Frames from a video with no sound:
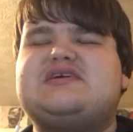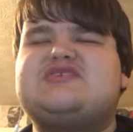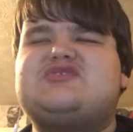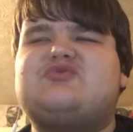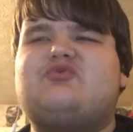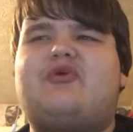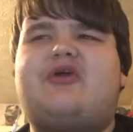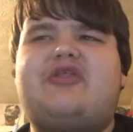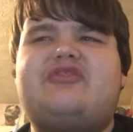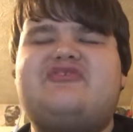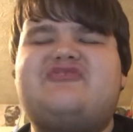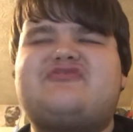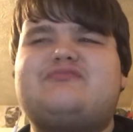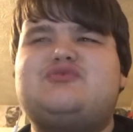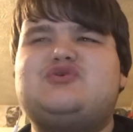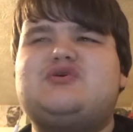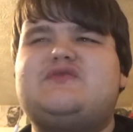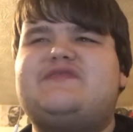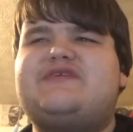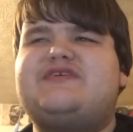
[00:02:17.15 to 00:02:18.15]
it's one of those
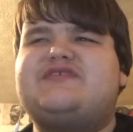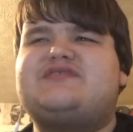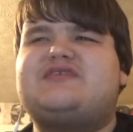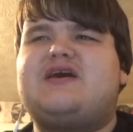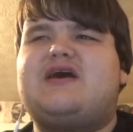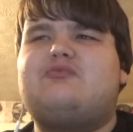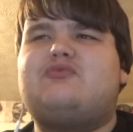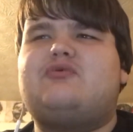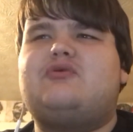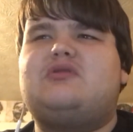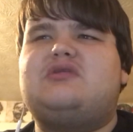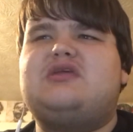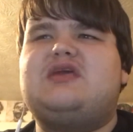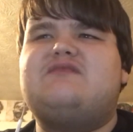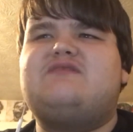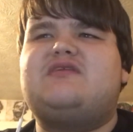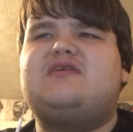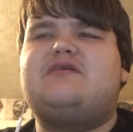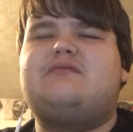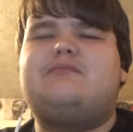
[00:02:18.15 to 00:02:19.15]
movies that will
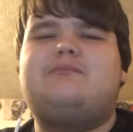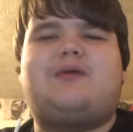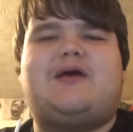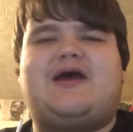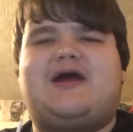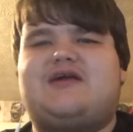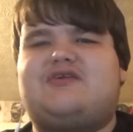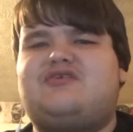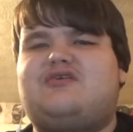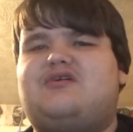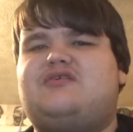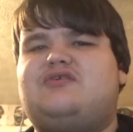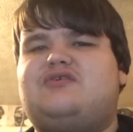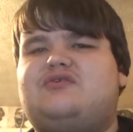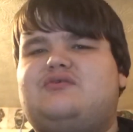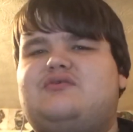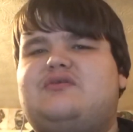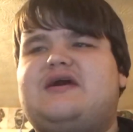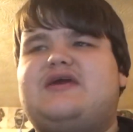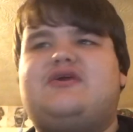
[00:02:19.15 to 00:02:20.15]
leave an impact on
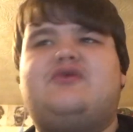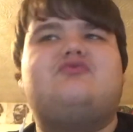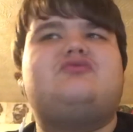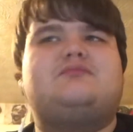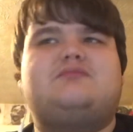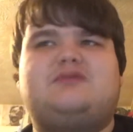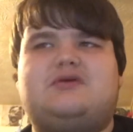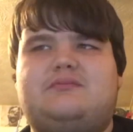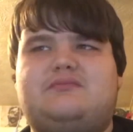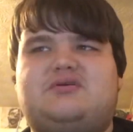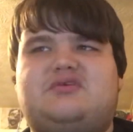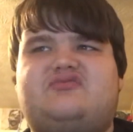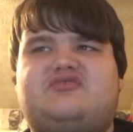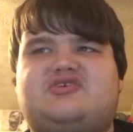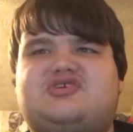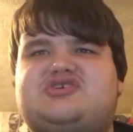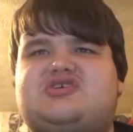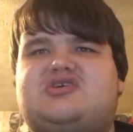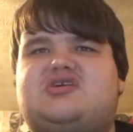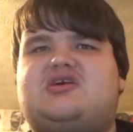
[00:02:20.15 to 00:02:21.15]
you that you'll remember
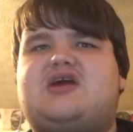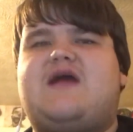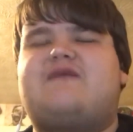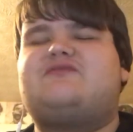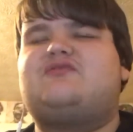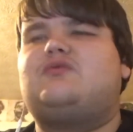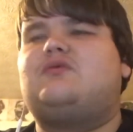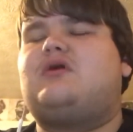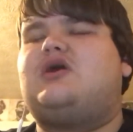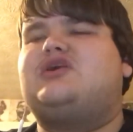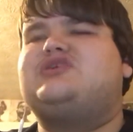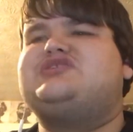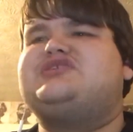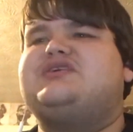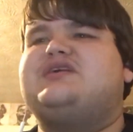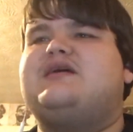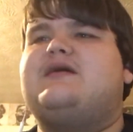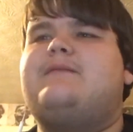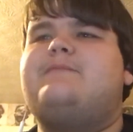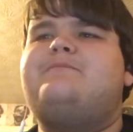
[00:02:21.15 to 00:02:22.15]
for sure after
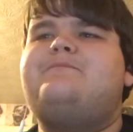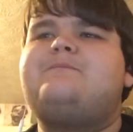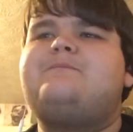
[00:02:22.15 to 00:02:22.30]
watching it.